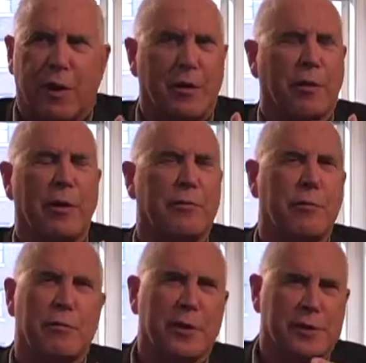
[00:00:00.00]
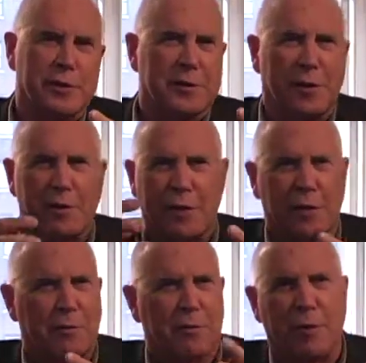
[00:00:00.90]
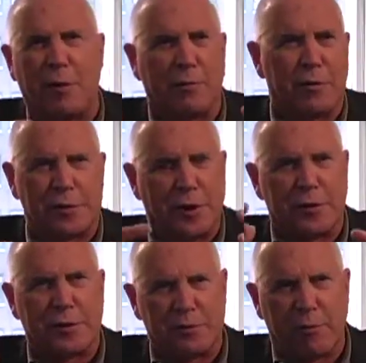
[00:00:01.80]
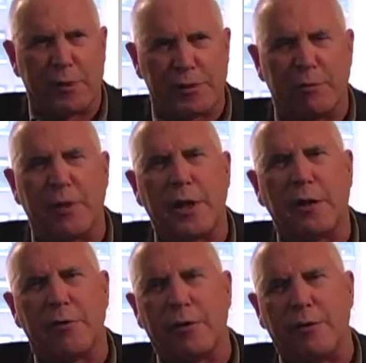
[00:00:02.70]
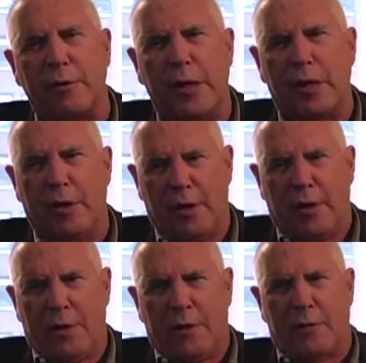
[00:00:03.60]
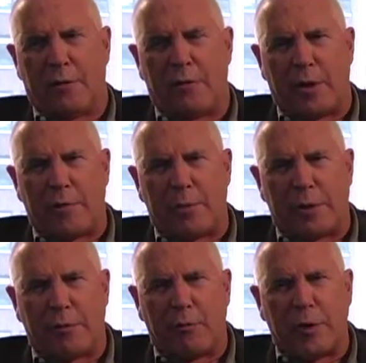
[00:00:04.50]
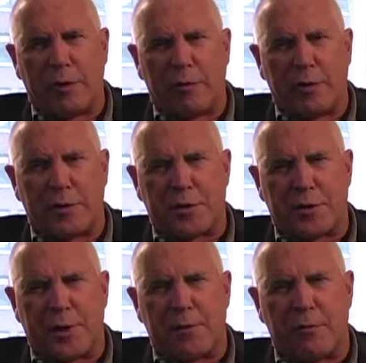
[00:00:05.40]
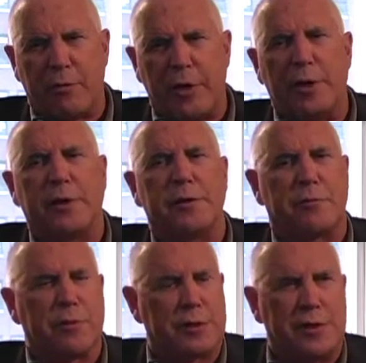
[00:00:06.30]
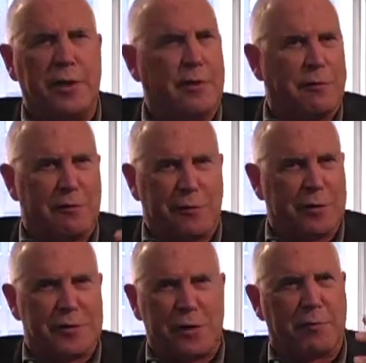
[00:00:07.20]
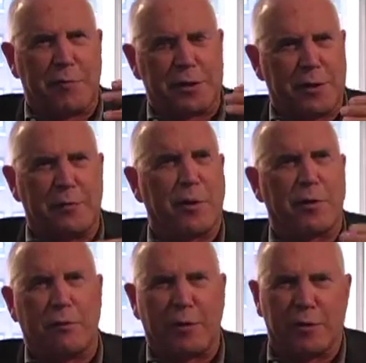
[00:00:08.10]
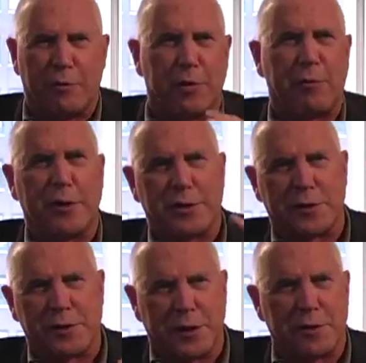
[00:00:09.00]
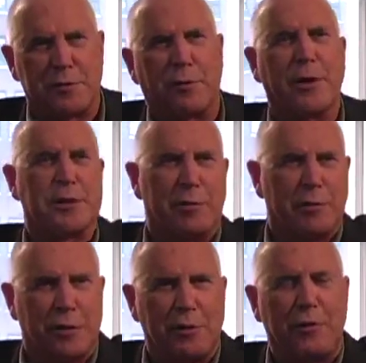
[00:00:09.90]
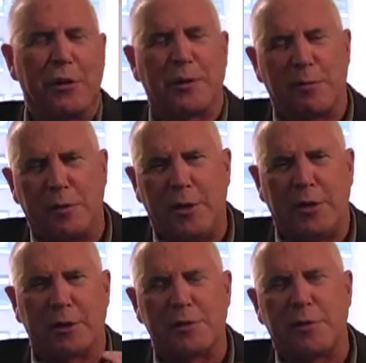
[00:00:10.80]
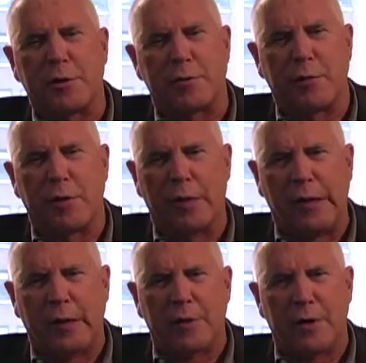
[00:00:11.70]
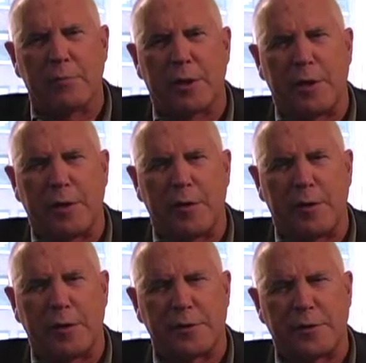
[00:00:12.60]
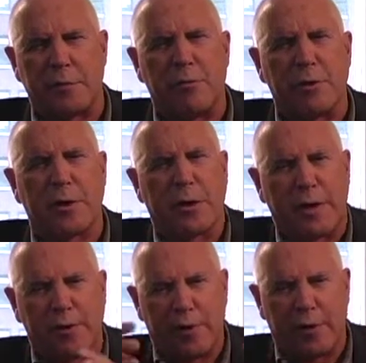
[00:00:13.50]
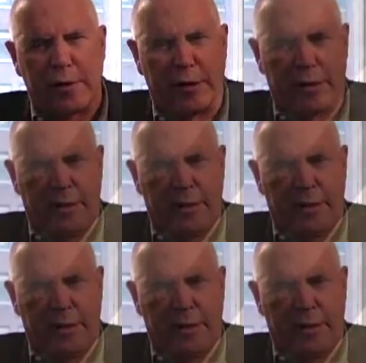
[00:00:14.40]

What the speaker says: all the way through necessarily. And, you know, there's all these ways that we now know, you know, about the way in which reading is received, that it's not received on a one-to-one basis. I just write something, you get the meaning. It's much more complicated than that. So the book, I think,